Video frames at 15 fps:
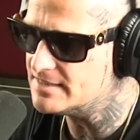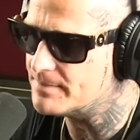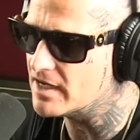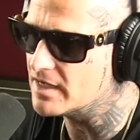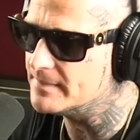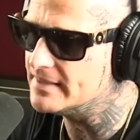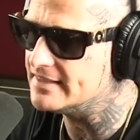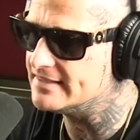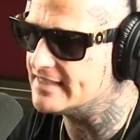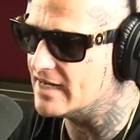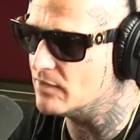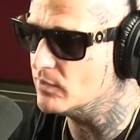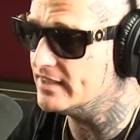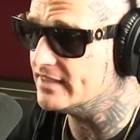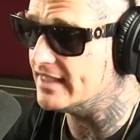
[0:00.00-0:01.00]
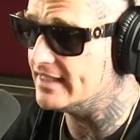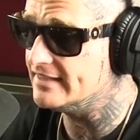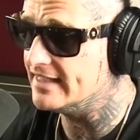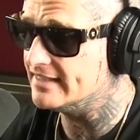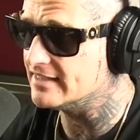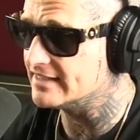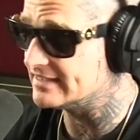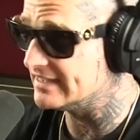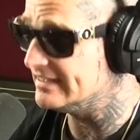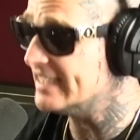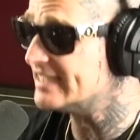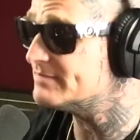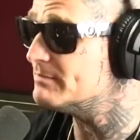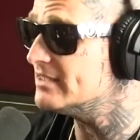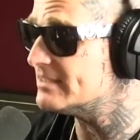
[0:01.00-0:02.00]
apartment and then I went and then like the
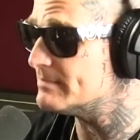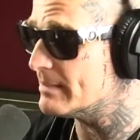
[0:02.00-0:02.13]
next month,